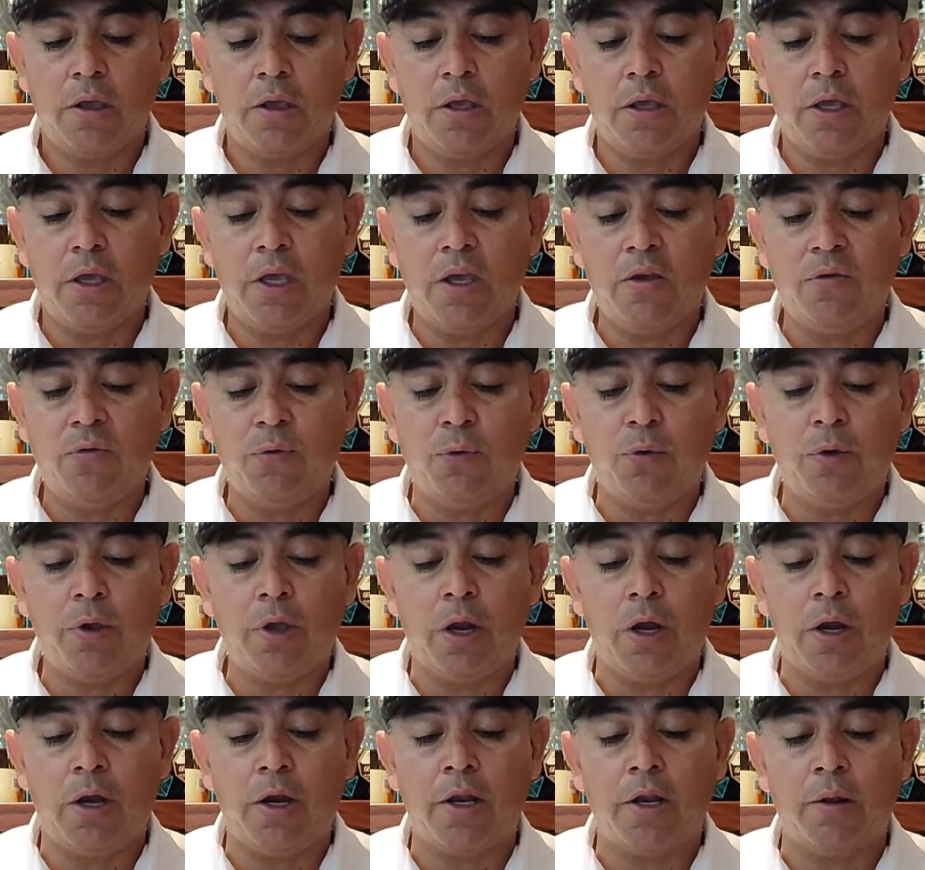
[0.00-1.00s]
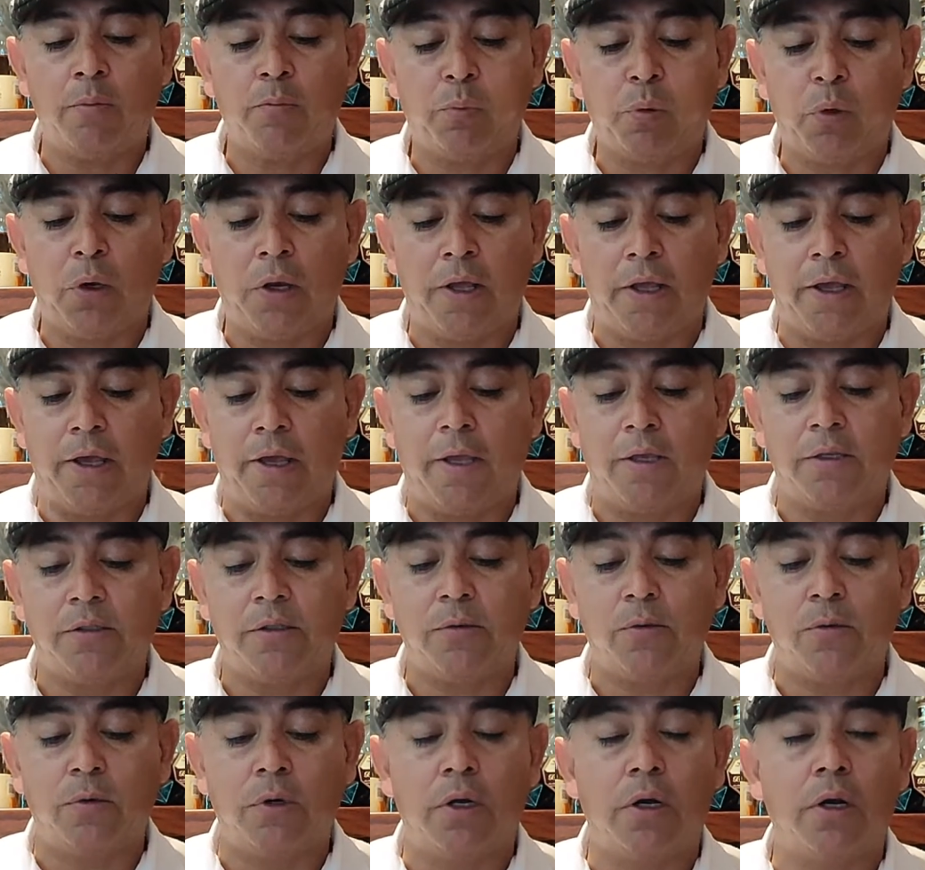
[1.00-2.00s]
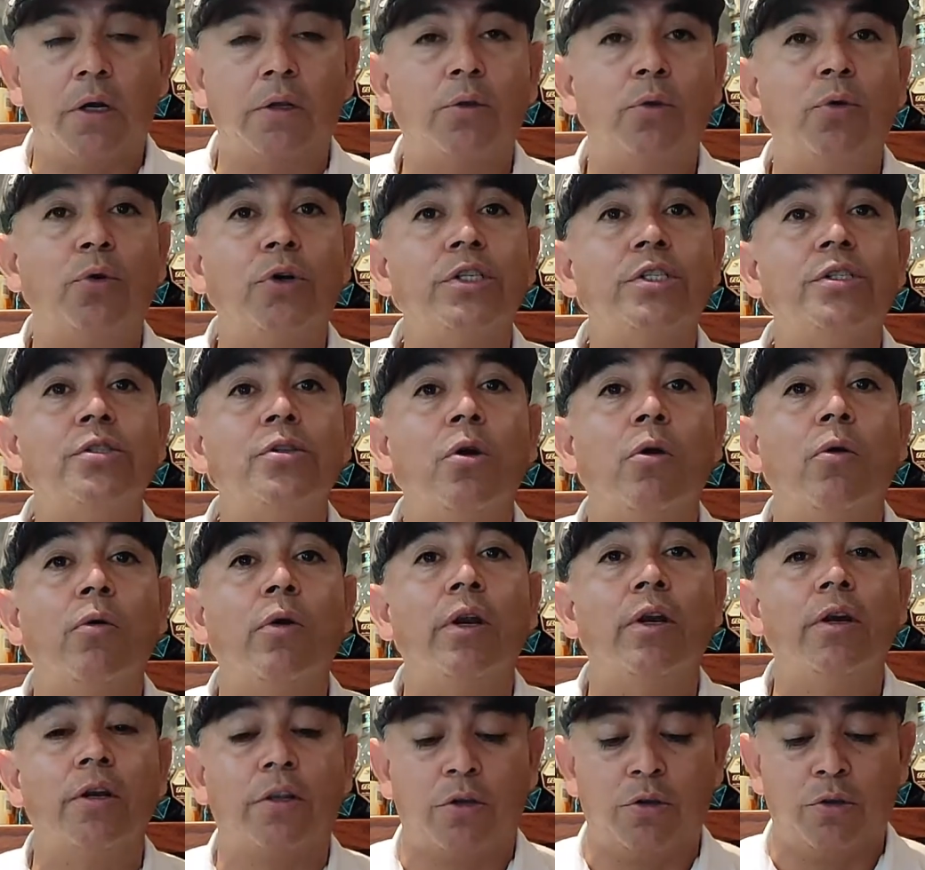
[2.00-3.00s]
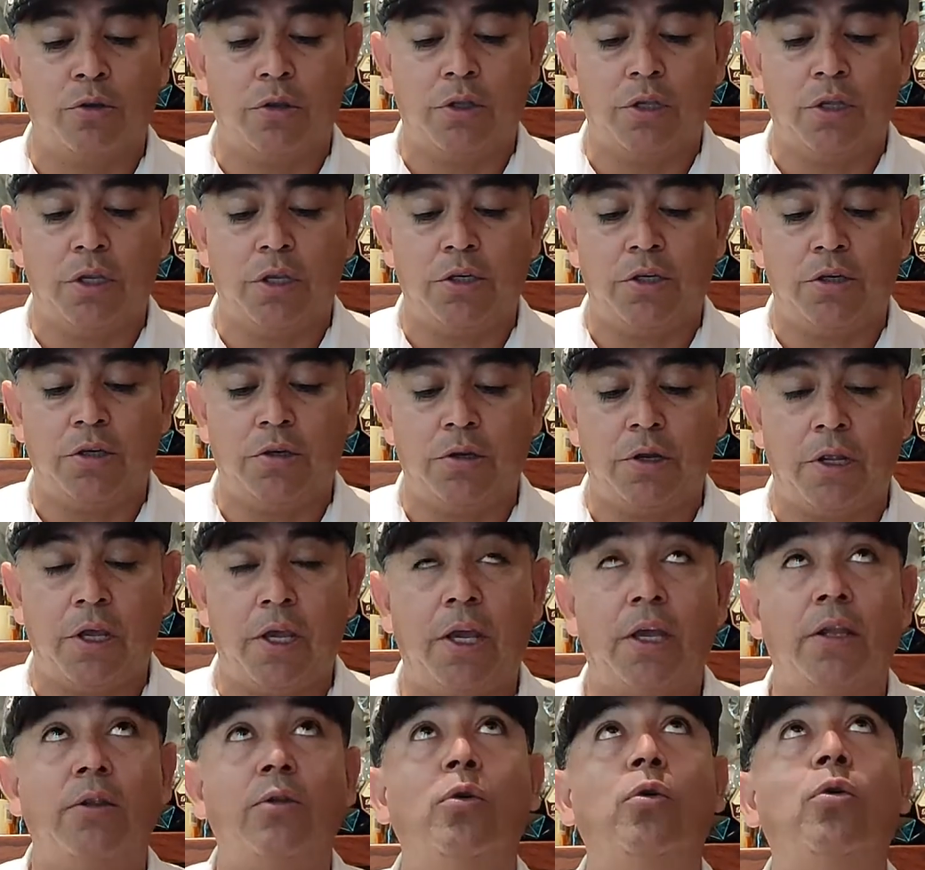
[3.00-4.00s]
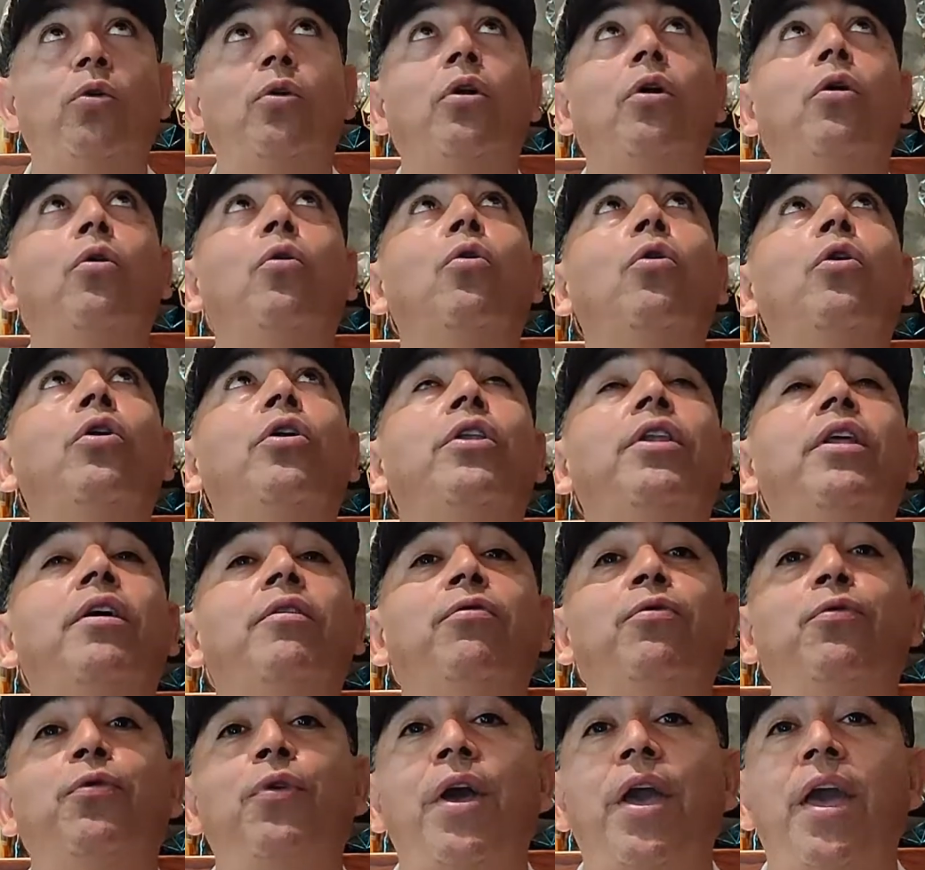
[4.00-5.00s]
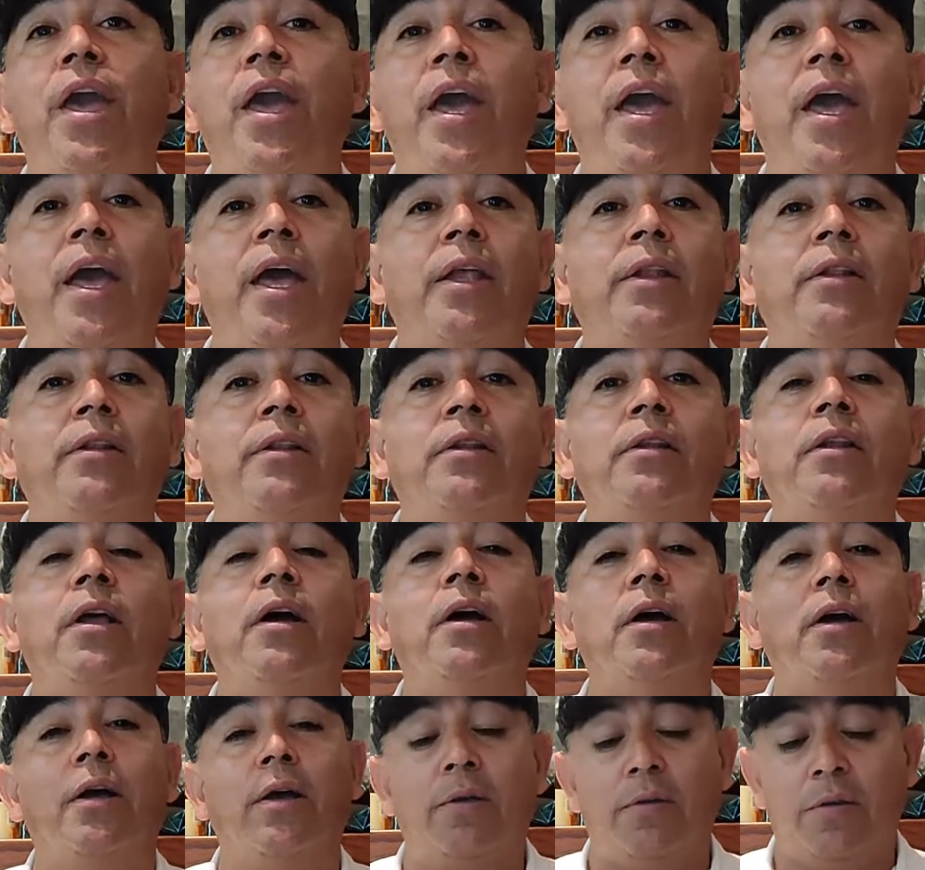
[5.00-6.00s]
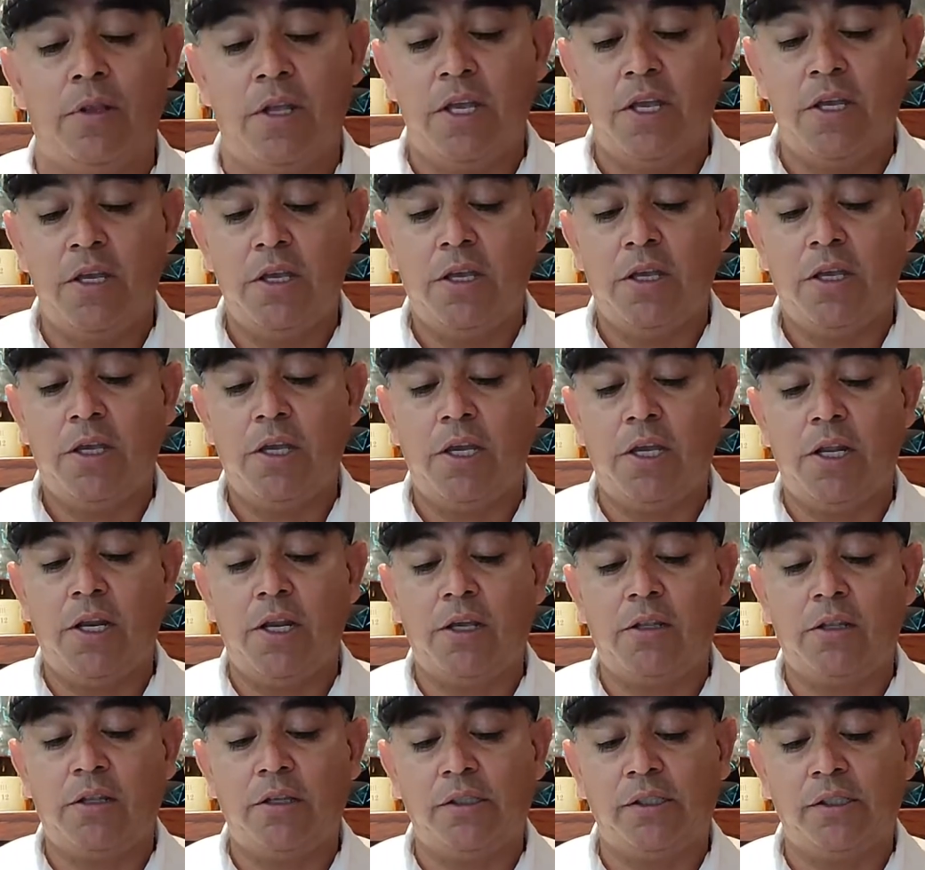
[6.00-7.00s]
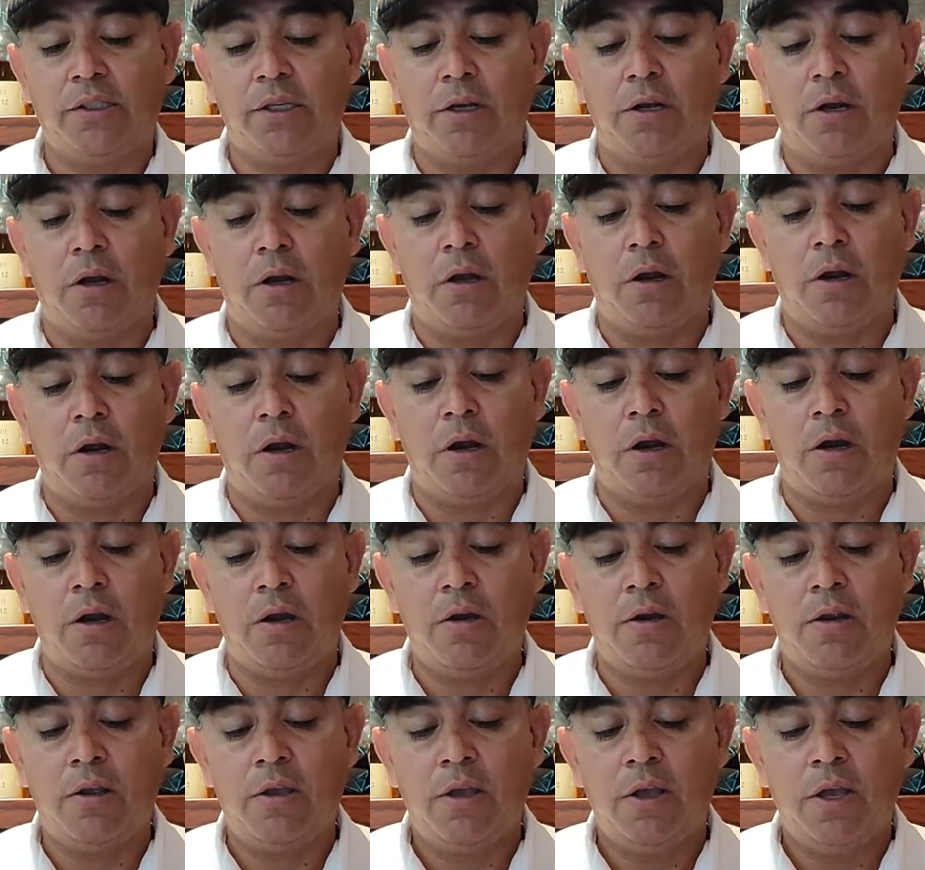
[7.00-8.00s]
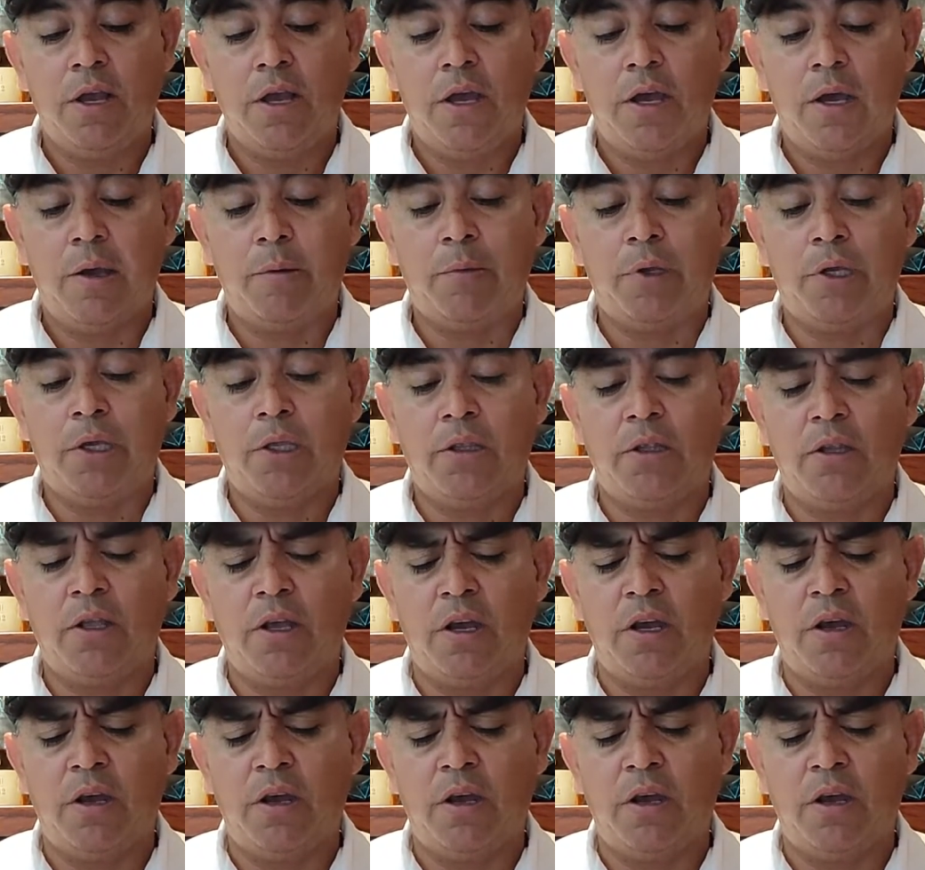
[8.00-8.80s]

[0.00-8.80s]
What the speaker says: If we are in a place where there is no air conditioning or the fan hitting the cigar, I mean,